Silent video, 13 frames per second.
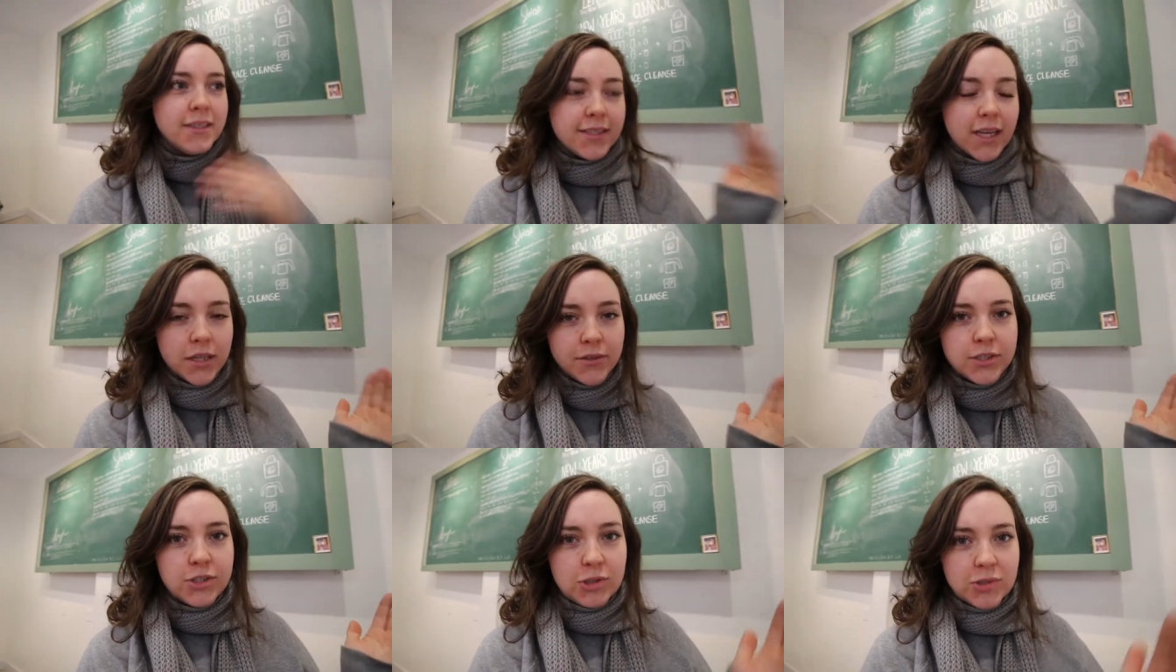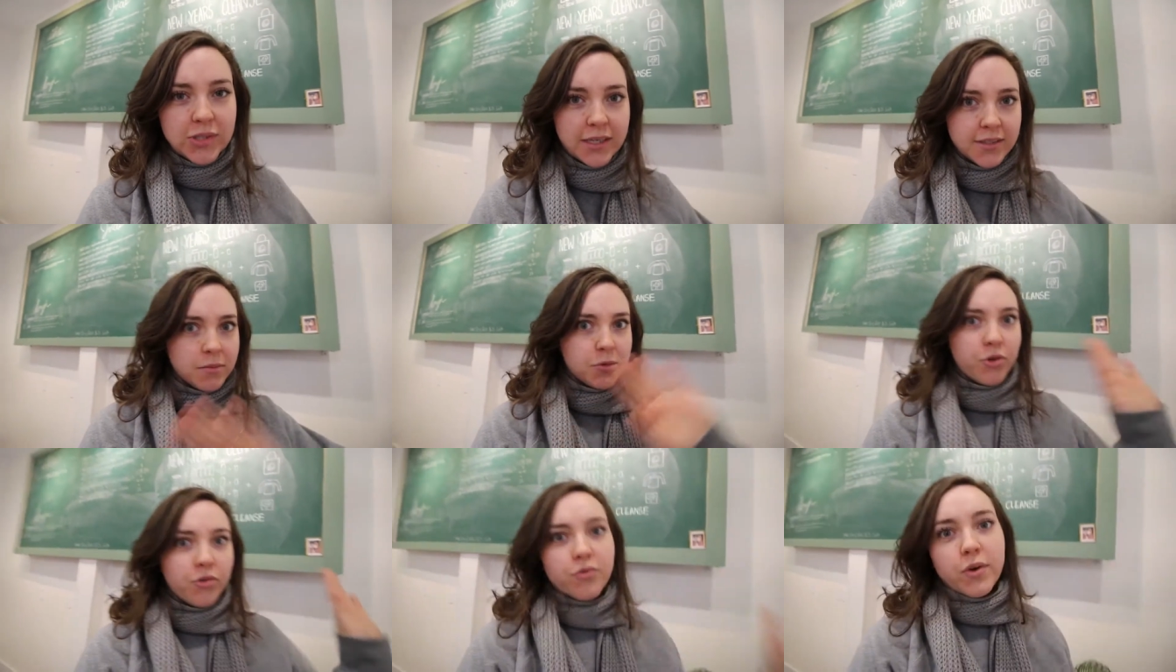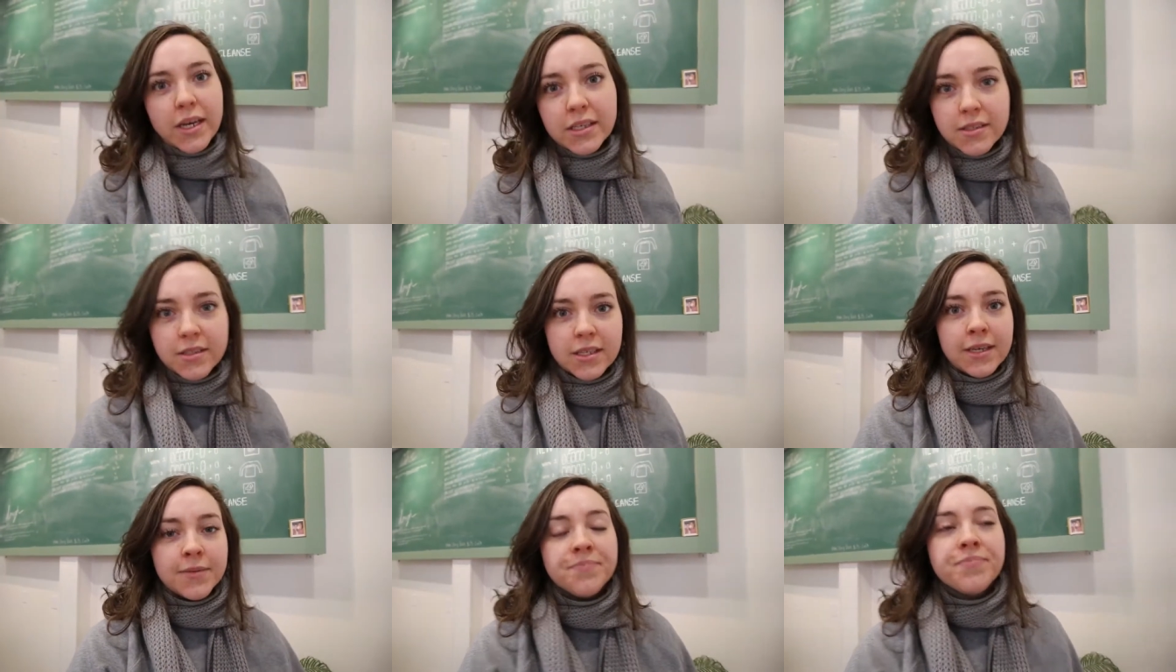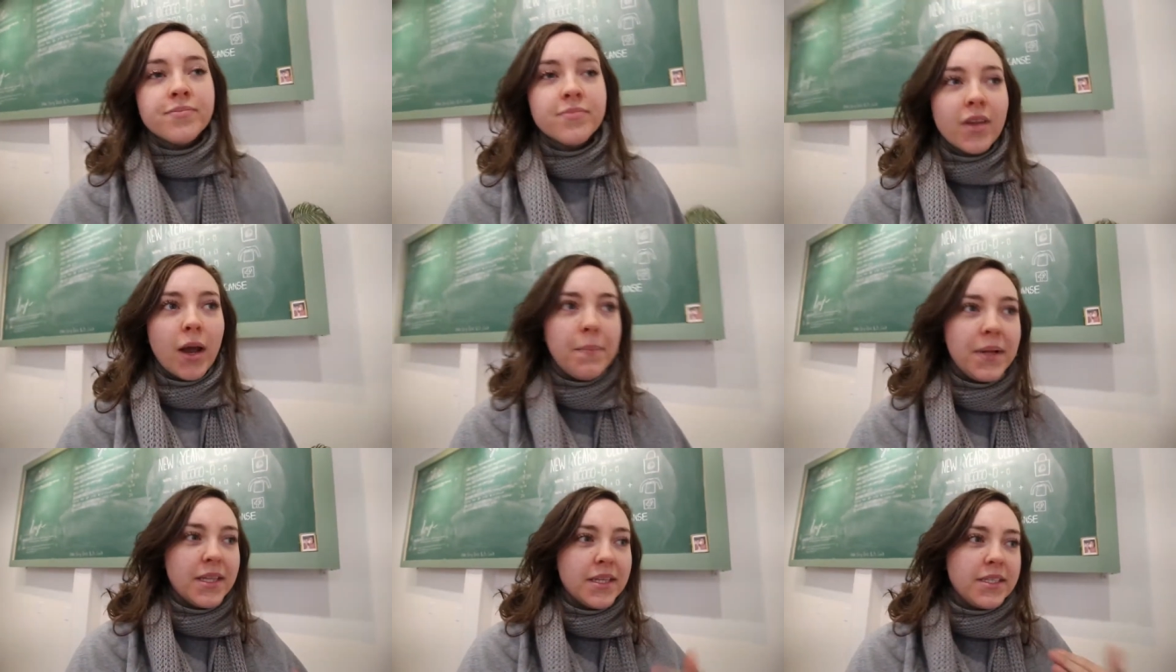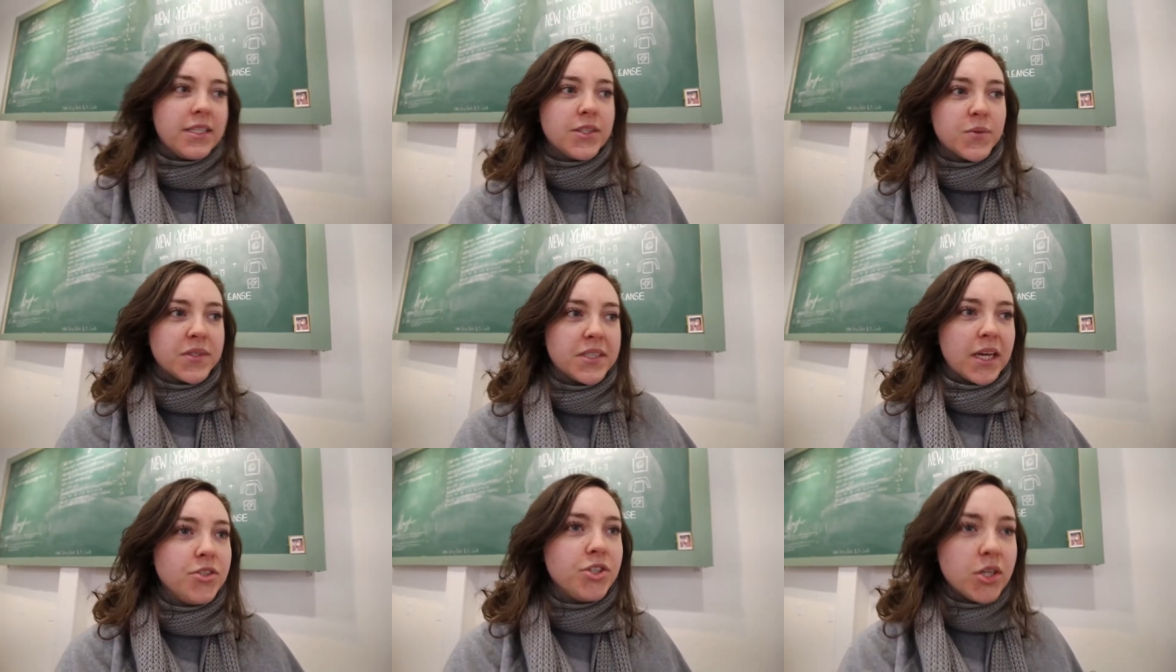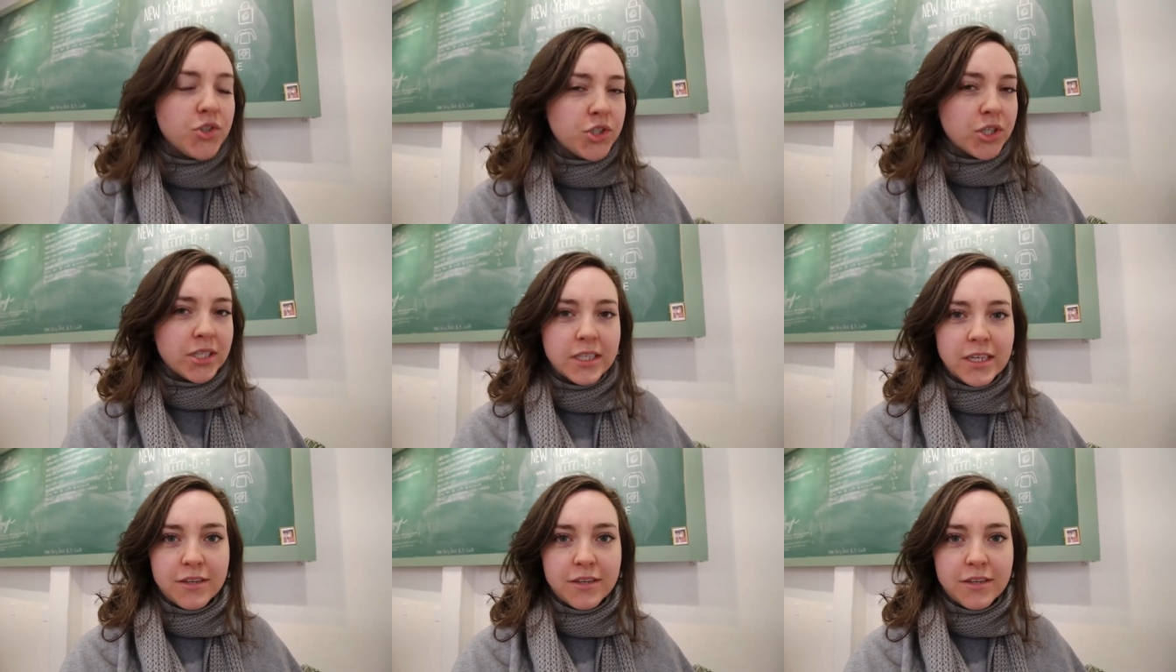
celery juice has some crazy abilities with digestion and